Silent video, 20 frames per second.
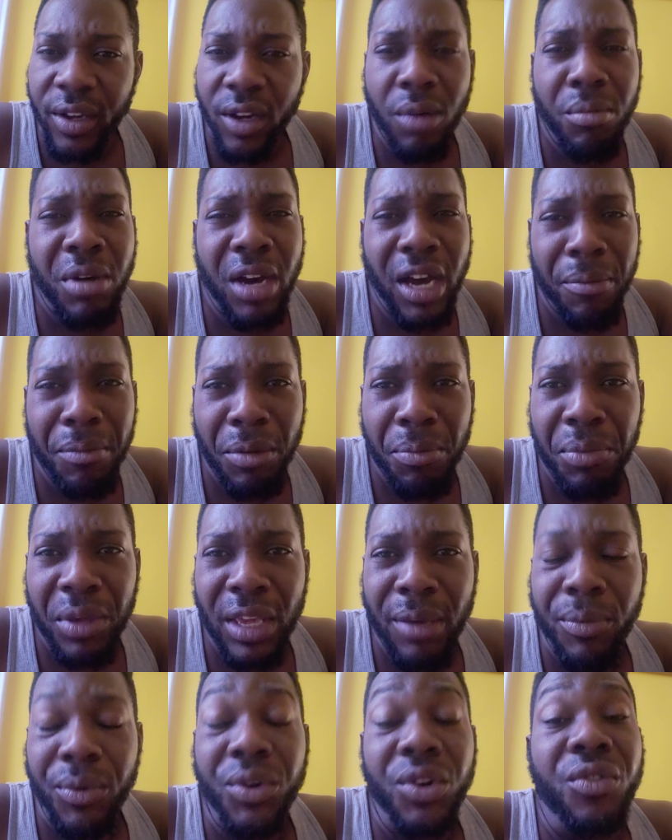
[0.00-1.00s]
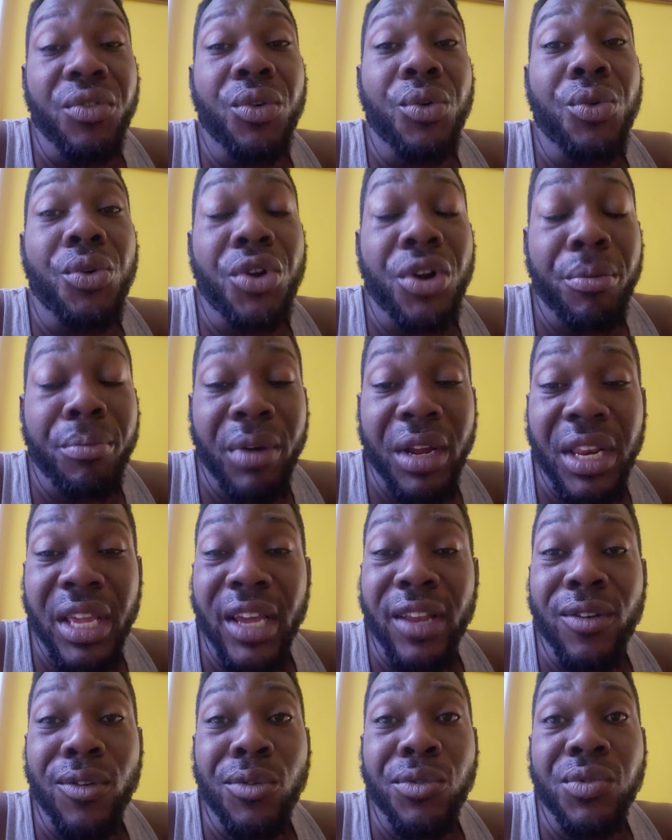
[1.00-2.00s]
Come on, my people. Enough work, pan
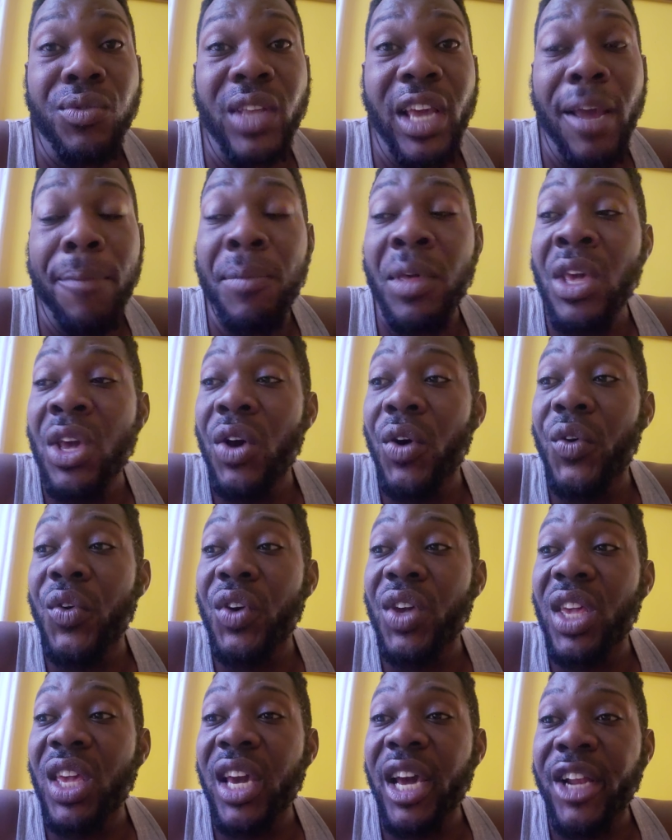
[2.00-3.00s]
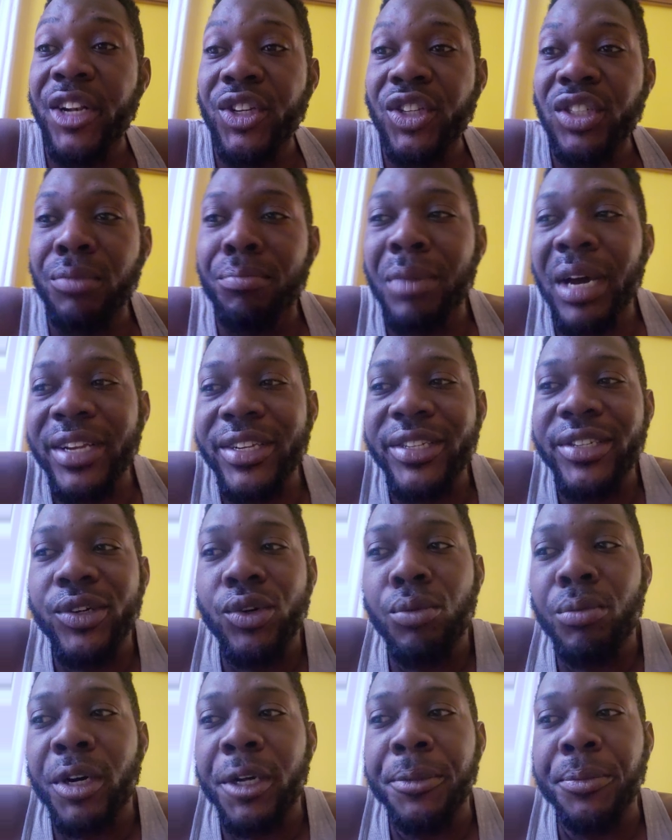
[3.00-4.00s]
enough time. You can't just bash the
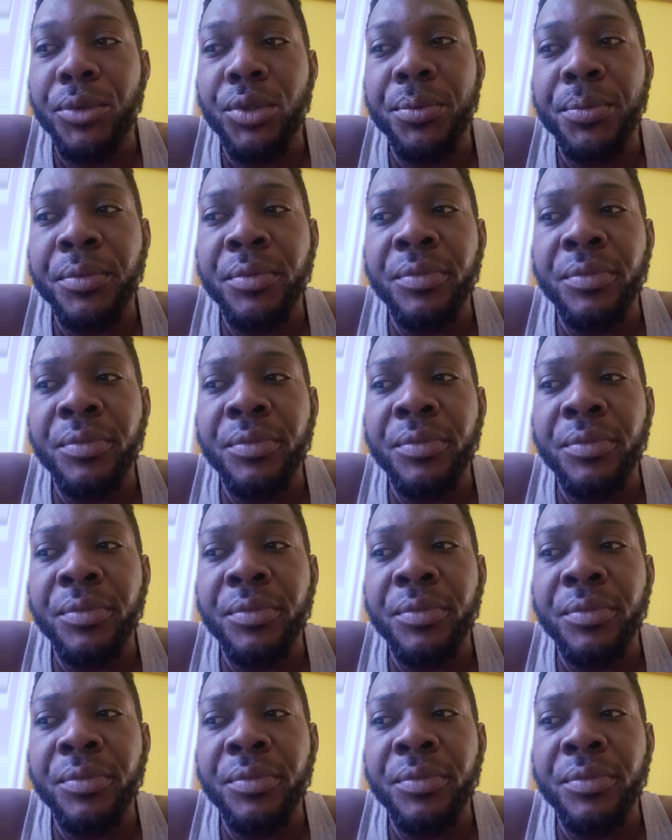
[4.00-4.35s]
woman.